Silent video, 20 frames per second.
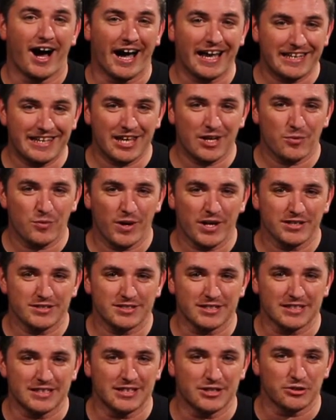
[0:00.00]
I can't wait
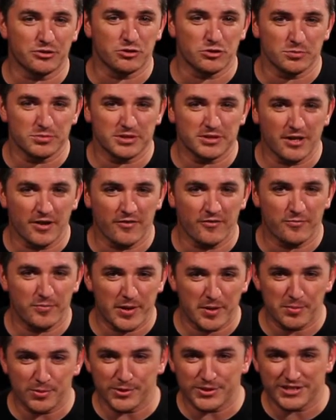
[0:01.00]
to get a group of
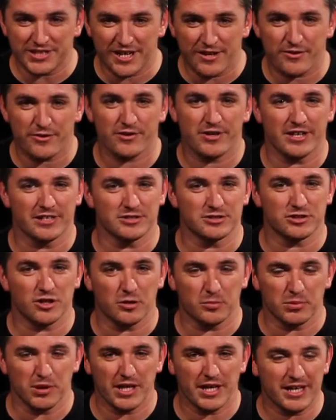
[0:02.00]
people together and
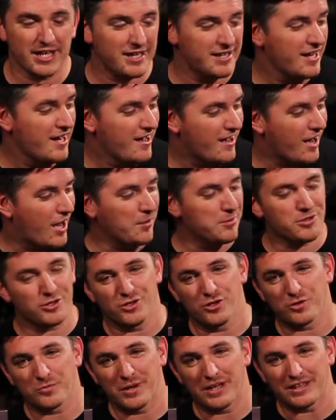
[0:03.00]
start playing it. I'm going
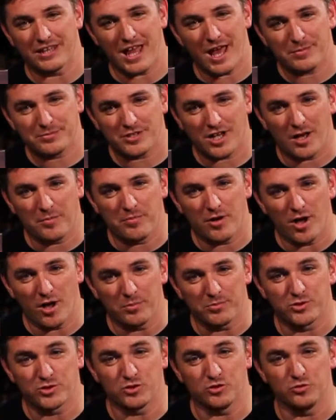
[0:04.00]
to hook my laptop
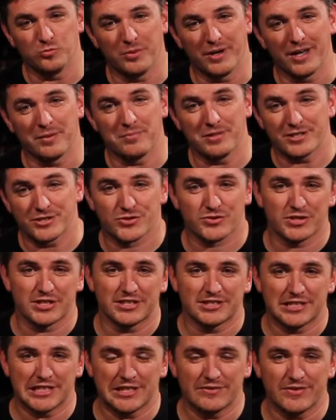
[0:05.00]
up to my big
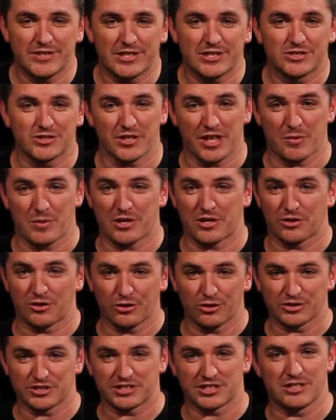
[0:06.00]
screen TV so that we can
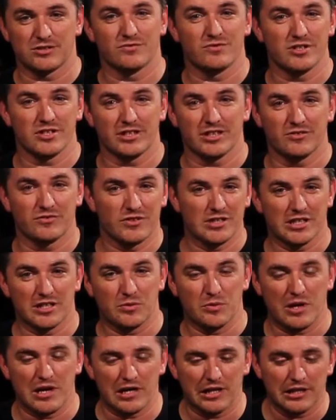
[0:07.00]
all see really, really
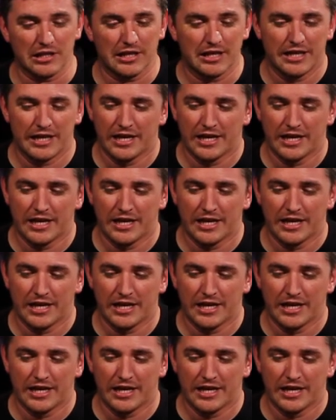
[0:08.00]
well.